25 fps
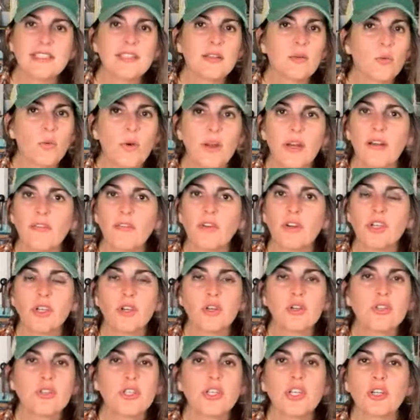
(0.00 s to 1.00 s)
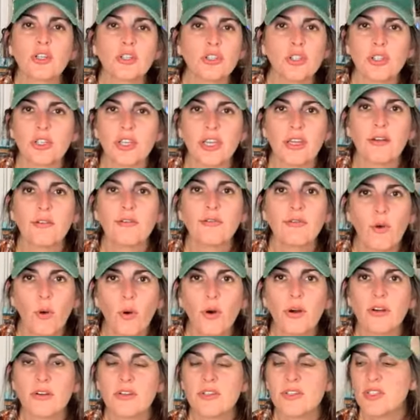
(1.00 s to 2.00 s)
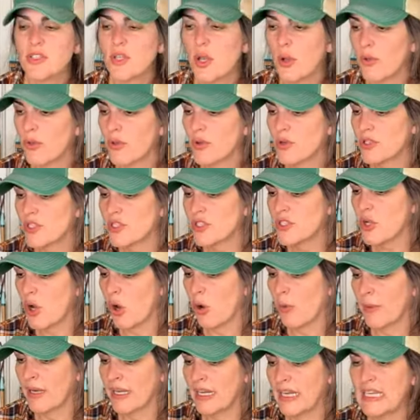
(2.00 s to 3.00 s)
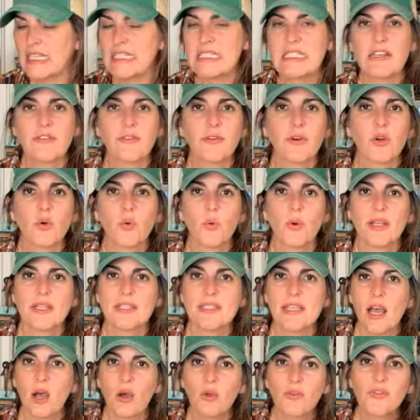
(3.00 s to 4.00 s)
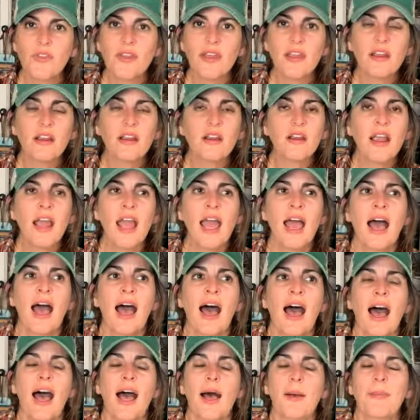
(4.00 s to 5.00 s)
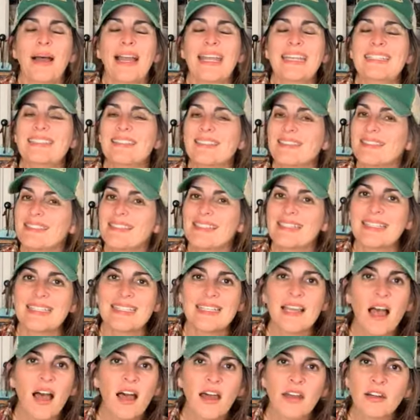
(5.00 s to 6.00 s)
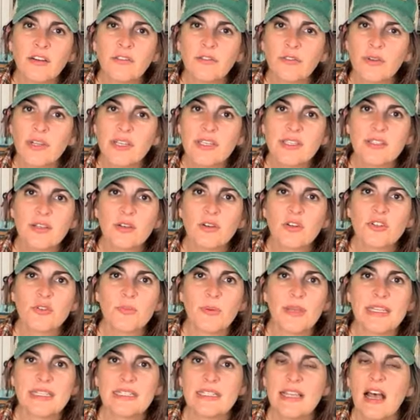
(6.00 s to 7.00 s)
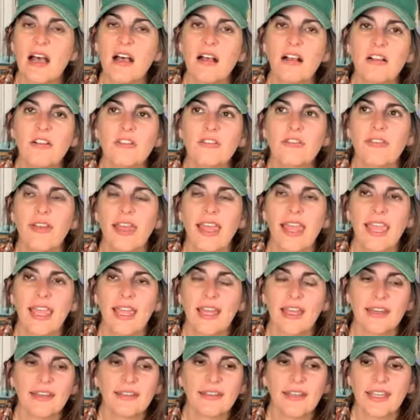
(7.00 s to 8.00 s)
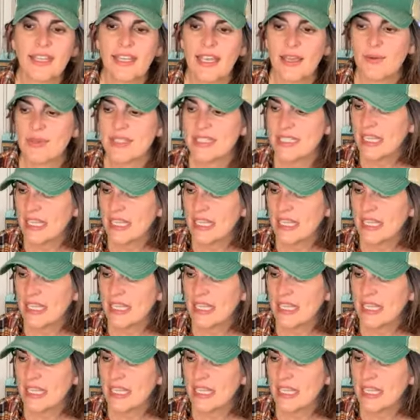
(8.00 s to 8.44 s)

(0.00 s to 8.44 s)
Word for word: to whatever you're, you're looking for. So there's so many different ones out there. Um, I just did a ton of research myself. And like I was